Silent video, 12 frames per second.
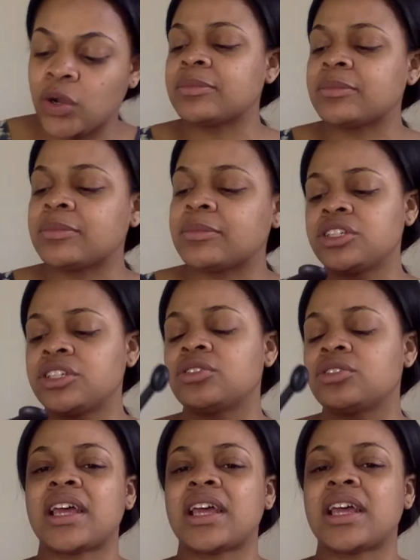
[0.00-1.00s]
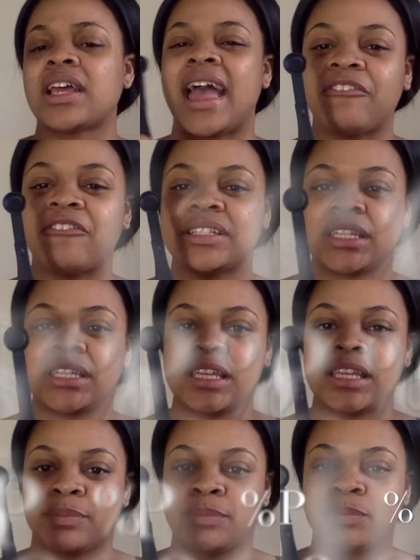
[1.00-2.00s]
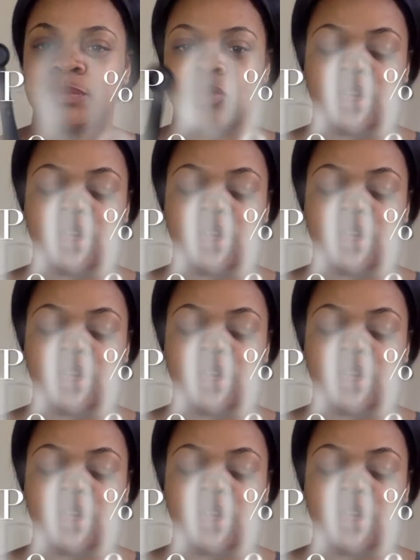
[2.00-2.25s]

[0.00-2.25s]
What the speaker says: I'm just going to use a half a teaspoon